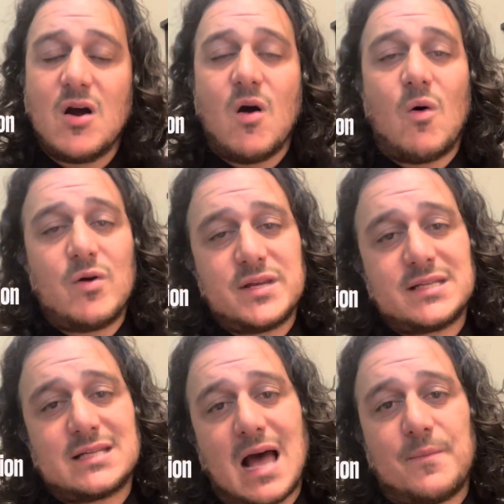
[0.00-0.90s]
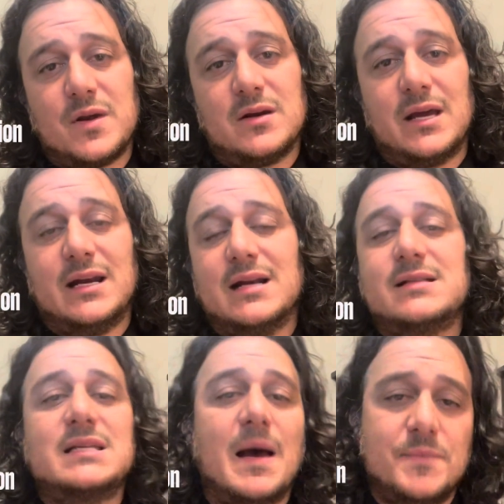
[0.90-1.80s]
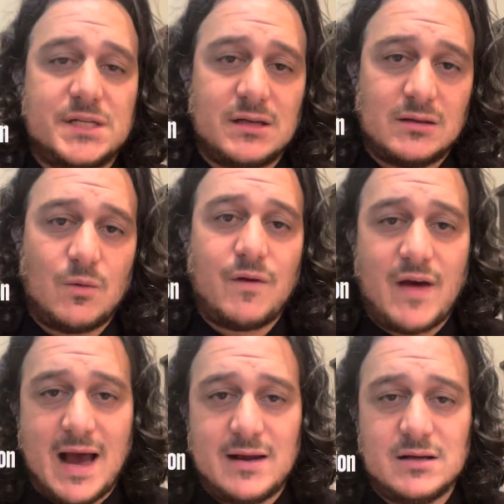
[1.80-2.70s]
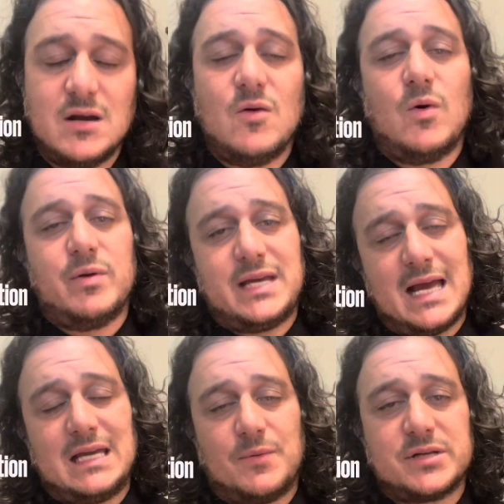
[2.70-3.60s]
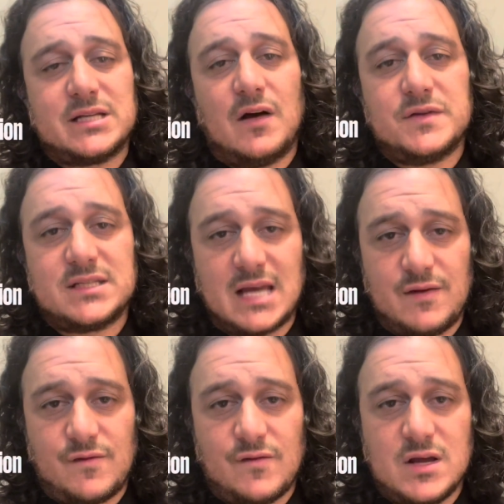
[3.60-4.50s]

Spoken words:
or this has happened in an attempt that we've had where we can't keep ourselves safe.